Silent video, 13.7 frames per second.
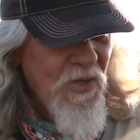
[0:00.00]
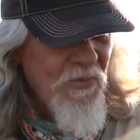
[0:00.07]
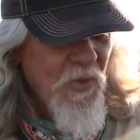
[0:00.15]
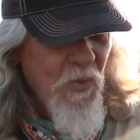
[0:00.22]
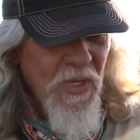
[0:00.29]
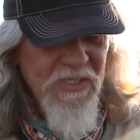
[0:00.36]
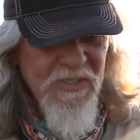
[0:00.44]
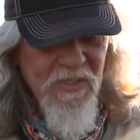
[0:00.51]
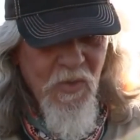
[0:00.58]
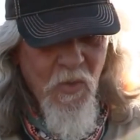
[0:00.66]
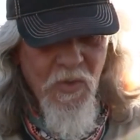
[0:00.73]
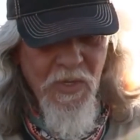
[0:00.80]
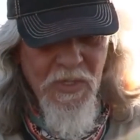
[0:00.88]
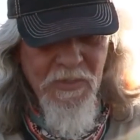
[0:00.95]
Quick
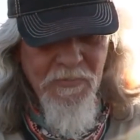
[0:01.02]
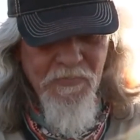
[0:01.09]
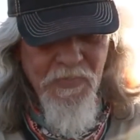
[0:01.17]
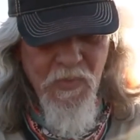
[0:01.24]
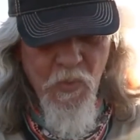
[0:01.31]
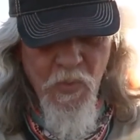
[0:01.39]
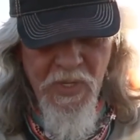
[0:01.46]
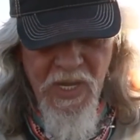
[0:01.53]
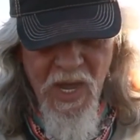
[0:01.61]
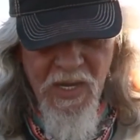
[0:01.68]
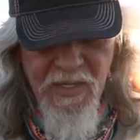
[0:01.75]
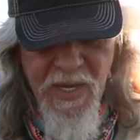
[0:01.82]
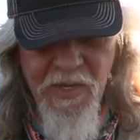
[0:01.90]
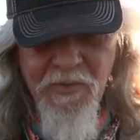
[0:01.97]
story: we
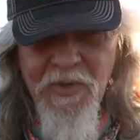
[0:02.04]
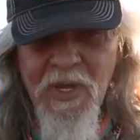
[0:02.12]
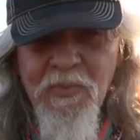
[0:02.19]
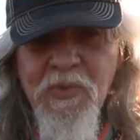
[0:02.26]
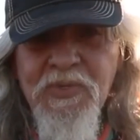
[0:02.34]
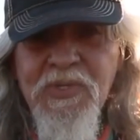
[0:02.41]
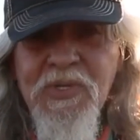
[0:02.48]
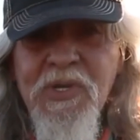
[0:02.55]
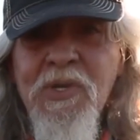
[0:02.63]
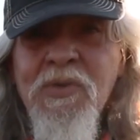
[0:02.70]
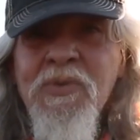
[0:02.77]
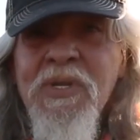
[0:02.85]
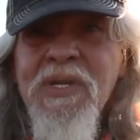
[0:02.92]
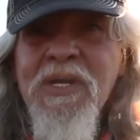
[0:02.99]
got tangled up with the
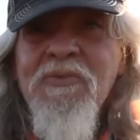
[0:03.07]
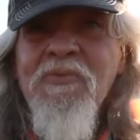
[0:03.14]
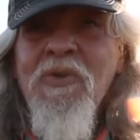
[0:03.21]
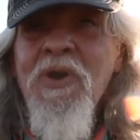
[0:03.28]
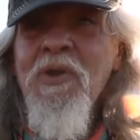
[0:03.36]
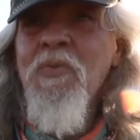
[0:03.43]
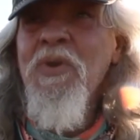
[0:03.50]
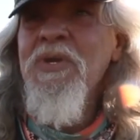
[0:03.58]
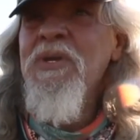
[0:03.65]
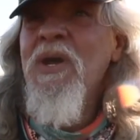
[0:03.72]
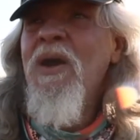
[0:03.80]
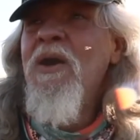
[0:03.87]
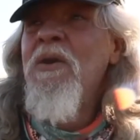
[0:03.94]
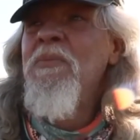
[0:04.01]
coon that didn't run one
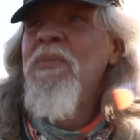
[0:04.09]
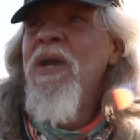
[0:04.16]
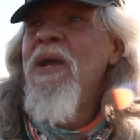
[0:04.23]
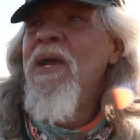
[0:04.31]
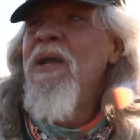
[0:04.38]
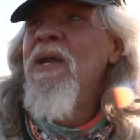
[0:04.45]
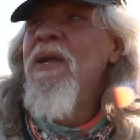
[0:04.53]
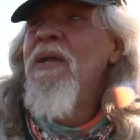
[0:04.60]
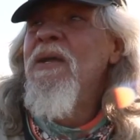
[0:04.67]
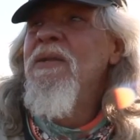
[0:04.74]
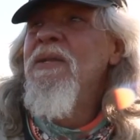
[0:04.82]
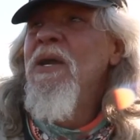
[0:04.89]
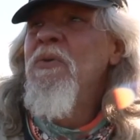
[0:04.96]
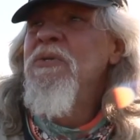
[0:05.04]
time, and
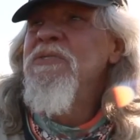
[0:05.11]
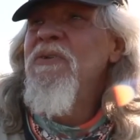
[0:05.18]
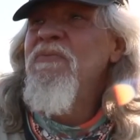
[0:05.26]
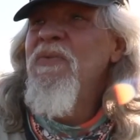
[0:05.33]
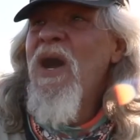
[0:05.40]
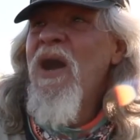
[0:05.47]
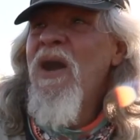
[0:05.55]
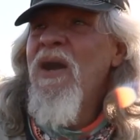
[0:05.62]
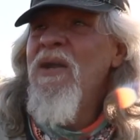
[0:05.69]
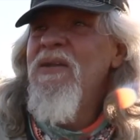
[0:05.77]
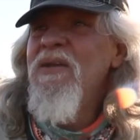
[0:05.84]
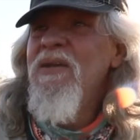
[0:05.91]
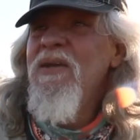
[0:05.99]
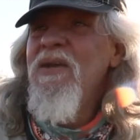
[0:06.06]
there was a fight.
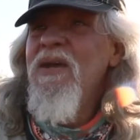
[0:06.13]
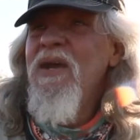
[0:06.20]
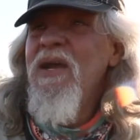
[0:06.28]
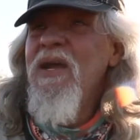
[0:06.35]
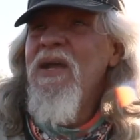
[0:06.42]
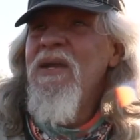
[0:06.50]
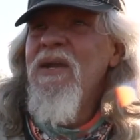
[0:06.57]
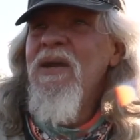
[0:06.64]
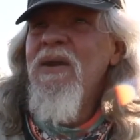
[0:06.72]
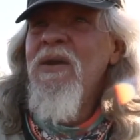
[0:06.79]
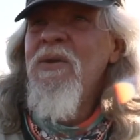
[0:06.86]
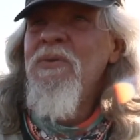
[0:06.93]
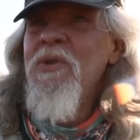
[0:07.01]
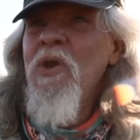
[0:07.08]
And
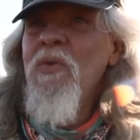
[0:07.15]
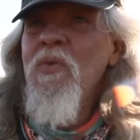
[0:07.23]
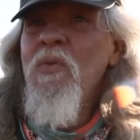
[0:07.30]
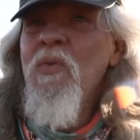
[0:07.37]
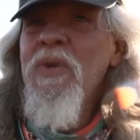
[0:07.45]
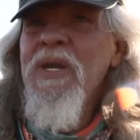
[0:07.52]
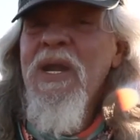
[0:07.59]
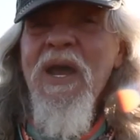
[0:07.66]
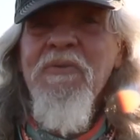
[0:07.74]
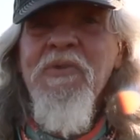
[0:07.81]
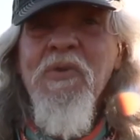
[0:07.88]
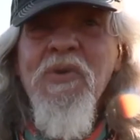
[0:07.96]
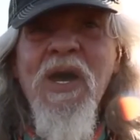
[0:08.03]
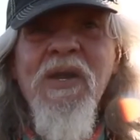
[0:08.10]
we didn't have
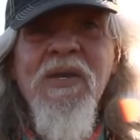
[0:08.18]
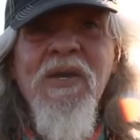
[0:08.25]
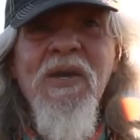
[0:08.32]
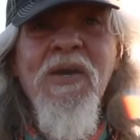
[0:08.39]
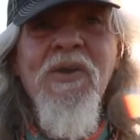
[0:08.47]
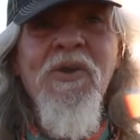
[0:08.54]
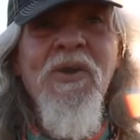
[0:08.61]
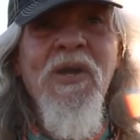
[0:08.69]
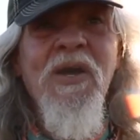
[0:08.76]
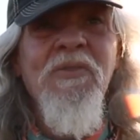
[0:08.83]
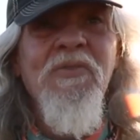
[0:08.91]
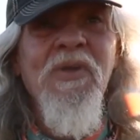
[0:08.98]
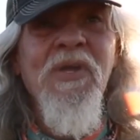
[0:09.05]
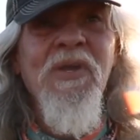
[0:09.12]
no kind of gun or
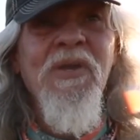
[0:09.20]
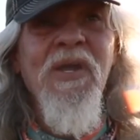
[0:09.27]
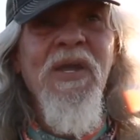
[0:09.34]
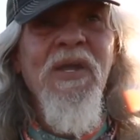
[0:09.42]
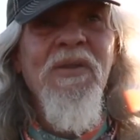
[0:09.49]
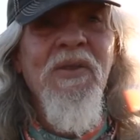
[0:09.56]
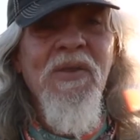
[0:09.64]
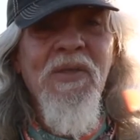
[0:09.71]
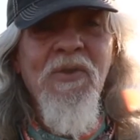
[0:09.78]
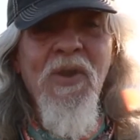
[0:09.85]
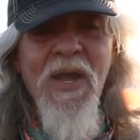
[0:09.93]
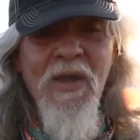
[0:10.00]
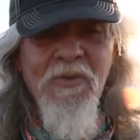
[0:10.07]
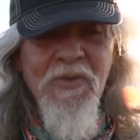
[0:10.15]
nothing. And the little
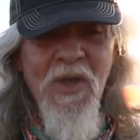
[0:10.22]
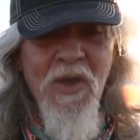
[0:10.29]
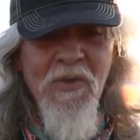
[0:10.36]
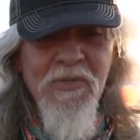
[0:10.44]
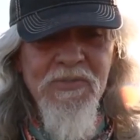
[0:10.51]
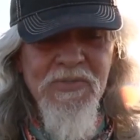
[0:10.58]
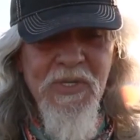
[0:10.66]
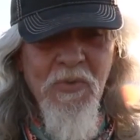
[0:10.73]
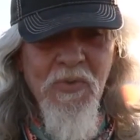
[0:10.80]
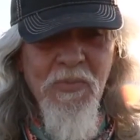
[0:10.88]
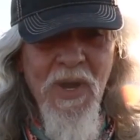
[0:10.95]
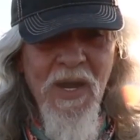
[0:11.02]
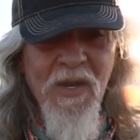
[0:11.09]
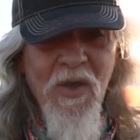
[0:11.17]
hound dogs, they were
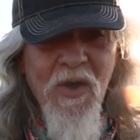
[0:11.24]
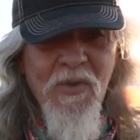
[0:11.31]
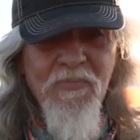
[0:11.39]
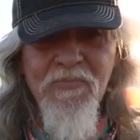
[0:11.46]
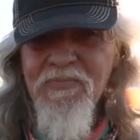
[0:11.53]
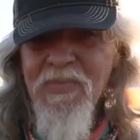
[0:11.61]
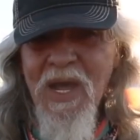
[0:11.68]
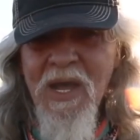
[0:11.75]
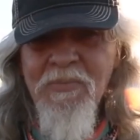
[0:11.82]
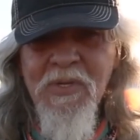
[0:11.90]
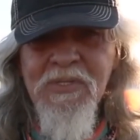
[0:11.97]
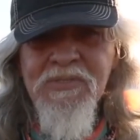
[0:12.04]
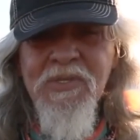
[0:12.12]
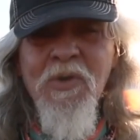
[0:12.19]
about 9
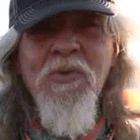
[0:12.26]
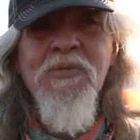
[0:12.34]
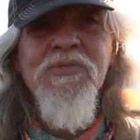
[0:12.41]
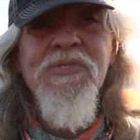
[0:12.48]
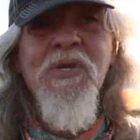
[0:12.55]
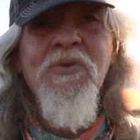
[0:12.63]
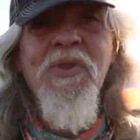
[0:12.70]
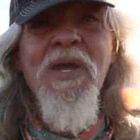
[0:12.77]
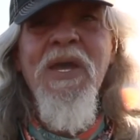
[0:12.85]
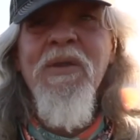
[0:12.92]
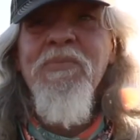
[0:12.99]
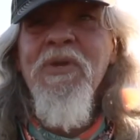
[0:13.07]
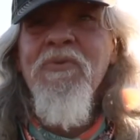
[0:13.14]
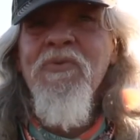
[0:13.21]
months old or so. They
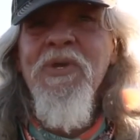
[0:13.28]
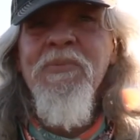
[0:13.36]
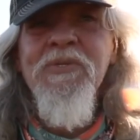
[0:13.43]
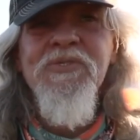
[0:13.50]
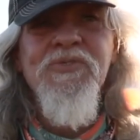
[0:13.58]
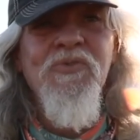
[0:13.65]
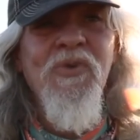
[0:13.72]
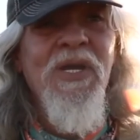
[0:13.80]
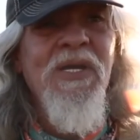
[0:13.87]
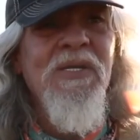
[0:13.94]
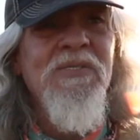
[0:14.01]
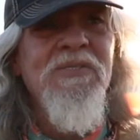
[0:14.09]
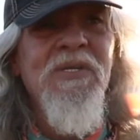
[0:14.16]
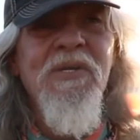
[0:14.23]
had been ripped to
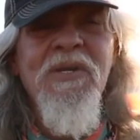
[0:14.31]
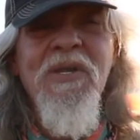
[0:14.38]
shreds, and